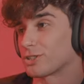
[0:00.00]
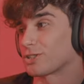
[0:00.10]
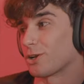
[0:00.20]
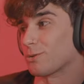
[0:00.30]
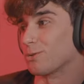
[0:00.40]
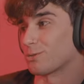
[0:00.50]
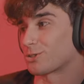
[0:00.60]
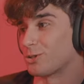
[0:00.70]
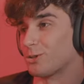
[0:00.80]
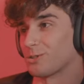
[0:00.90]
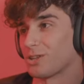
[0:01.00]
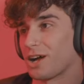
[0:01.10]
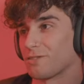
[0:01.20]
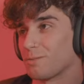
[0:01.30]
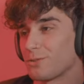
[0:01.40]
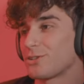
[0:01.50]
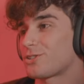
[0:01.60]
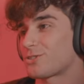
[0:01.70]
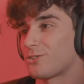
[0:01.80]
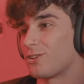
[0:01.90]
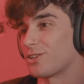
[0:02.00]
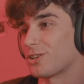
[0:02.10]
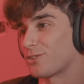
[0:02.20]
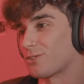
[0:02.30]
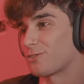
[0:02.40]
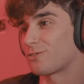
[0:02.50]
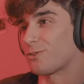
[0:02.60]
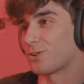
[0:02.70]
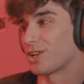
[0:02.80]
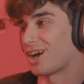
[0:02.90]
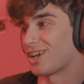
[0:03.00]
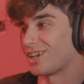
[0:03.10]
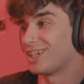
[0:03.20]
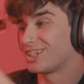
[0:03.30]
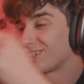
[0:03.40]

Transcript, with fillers: this direwolf is still alive. I'm pretty sure all the other four died.